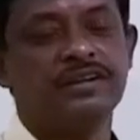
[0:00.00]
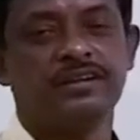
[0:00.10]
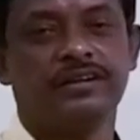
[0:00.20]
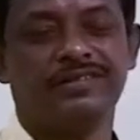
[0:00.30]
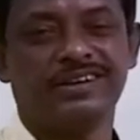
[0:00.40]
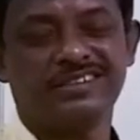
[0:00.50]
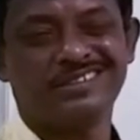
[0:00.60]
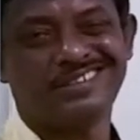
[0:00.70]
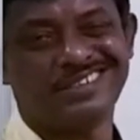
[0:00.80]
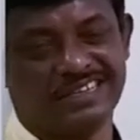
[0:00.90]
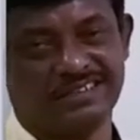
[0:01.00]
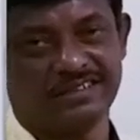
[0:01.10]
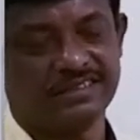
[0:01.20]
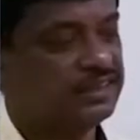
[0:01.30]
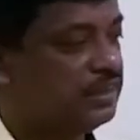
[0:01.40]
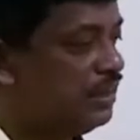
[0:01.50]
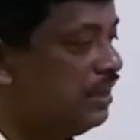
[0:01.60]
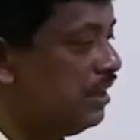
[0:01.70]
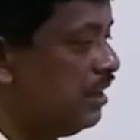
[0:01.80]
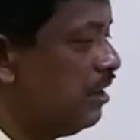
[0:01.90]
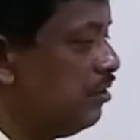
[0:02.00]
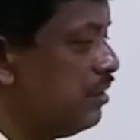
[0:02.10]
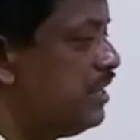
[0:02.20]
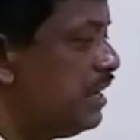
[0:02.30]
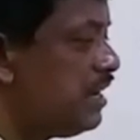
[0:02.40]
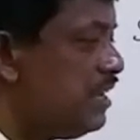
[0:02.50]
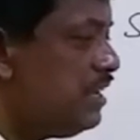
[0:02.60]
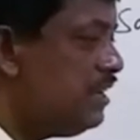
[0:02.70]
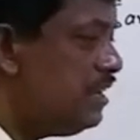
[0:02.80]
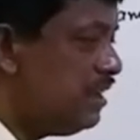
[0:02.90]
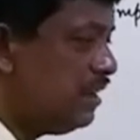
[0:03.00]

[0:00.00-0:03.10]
events 6. Now here E,